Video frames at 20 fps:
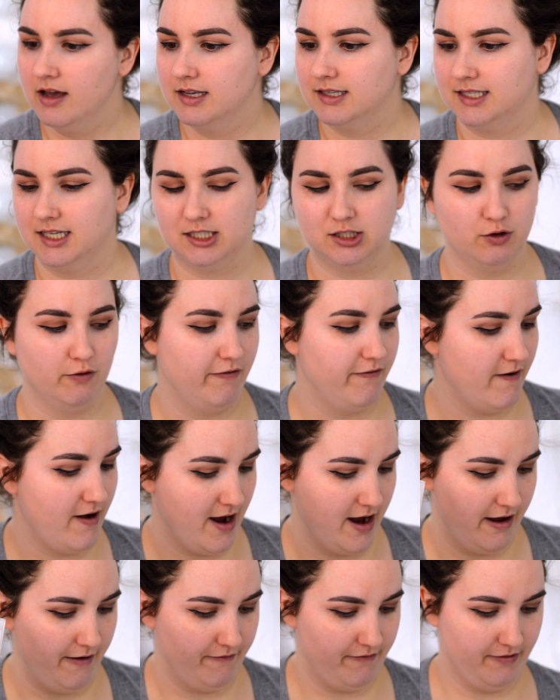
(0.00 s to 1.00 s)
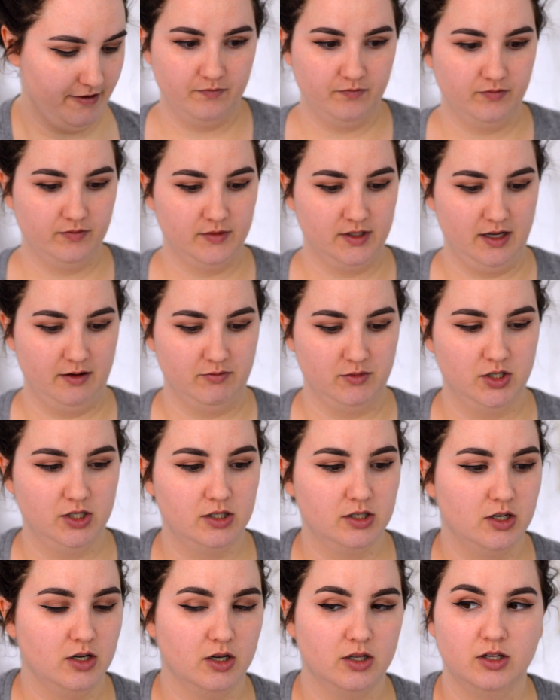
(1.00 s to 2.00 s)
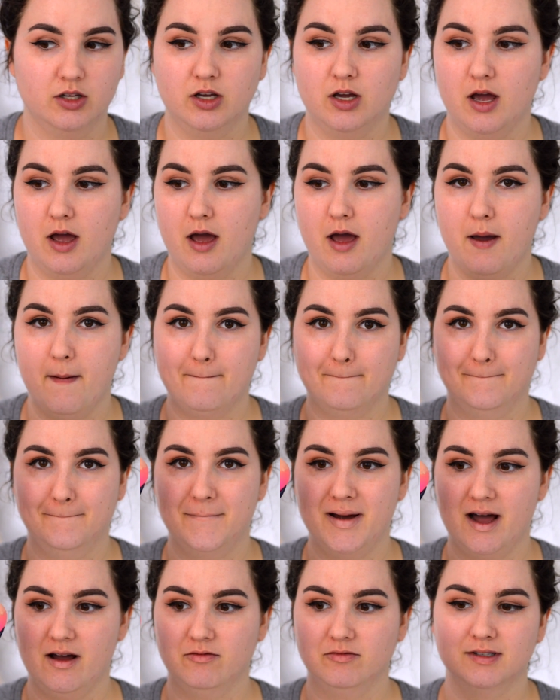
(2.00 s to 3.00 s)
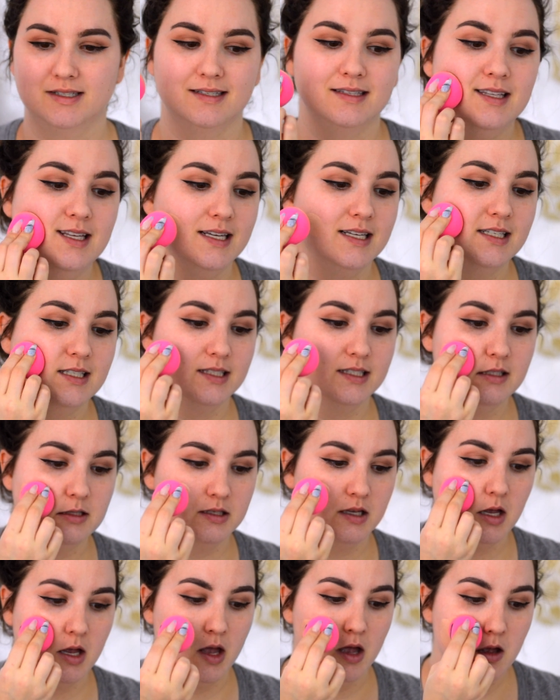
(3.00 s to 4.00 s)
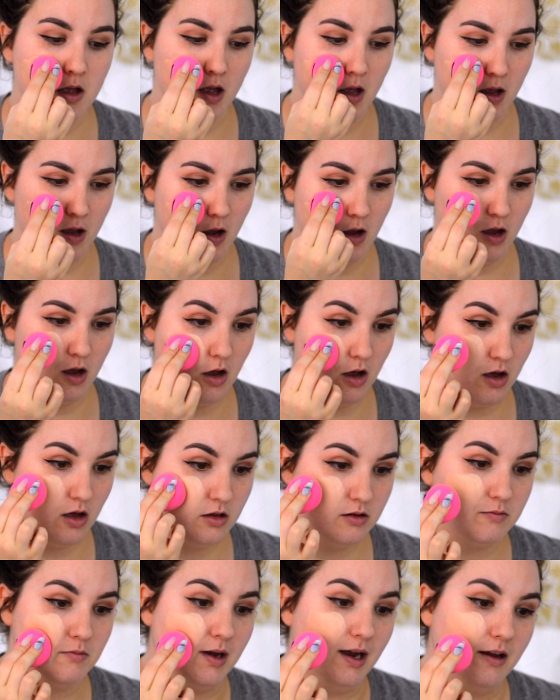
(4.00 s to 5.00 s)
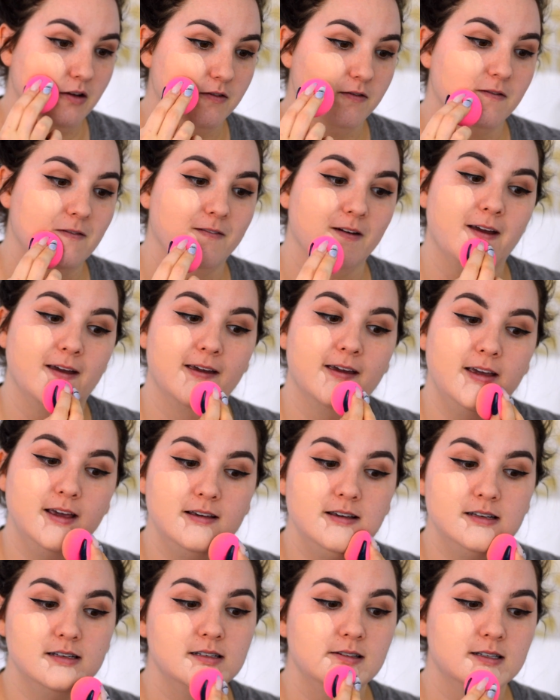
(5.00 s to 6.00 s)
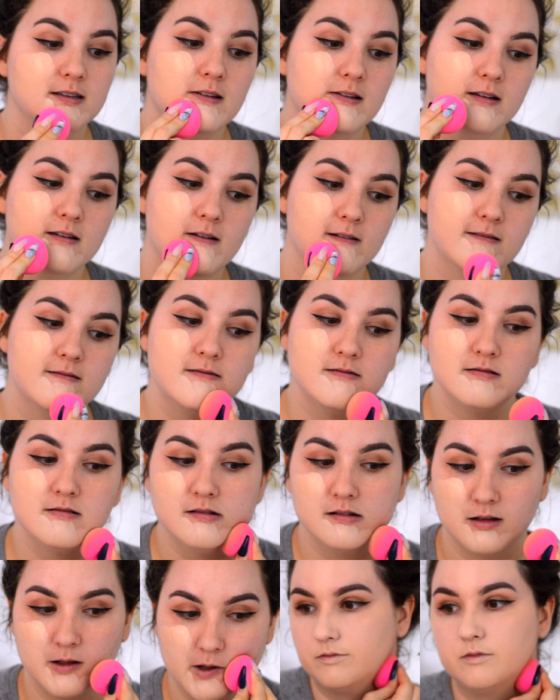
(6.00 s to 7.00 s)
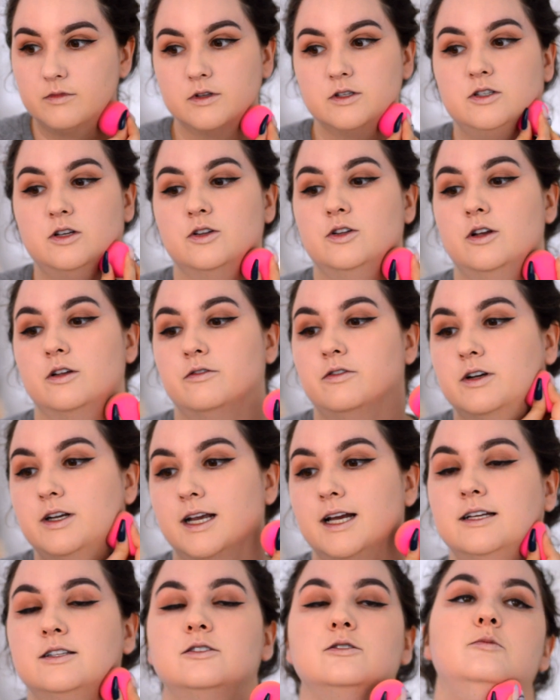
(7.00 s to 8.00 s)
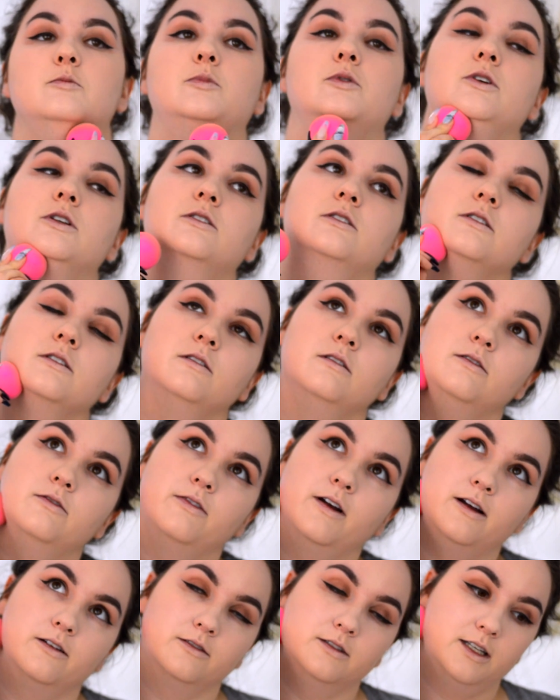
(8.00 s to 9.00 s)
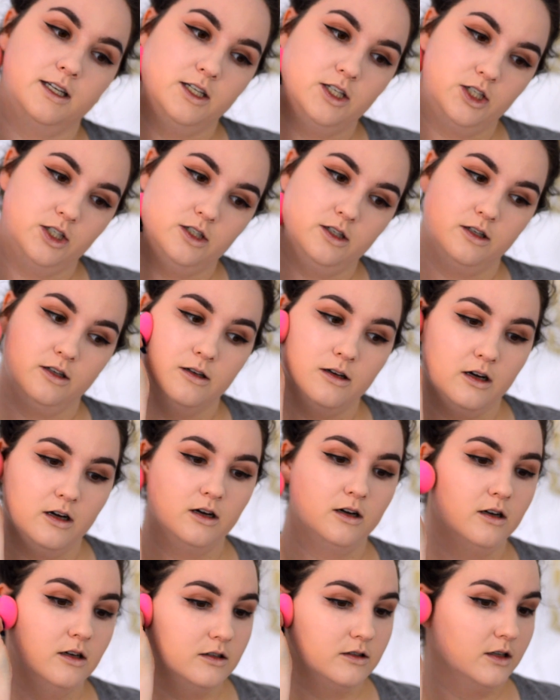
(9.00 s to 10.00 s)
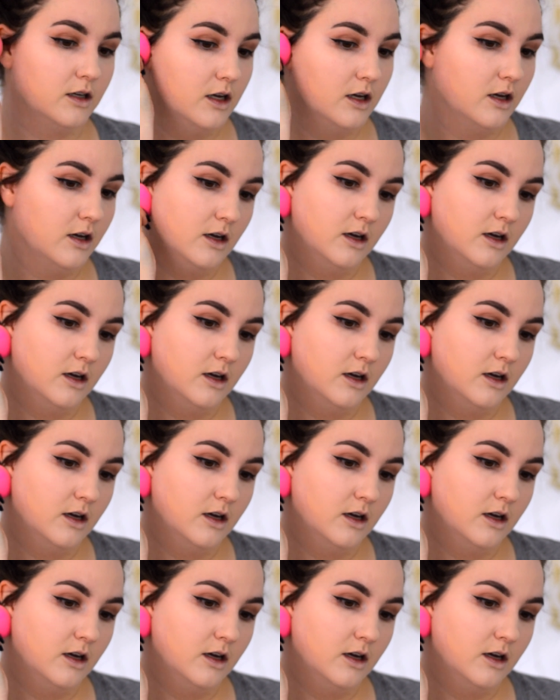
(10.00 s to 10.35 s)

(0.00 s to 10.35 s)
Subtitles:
605. So I'm just gonna bounce this on my face. So don't forget to put foundation on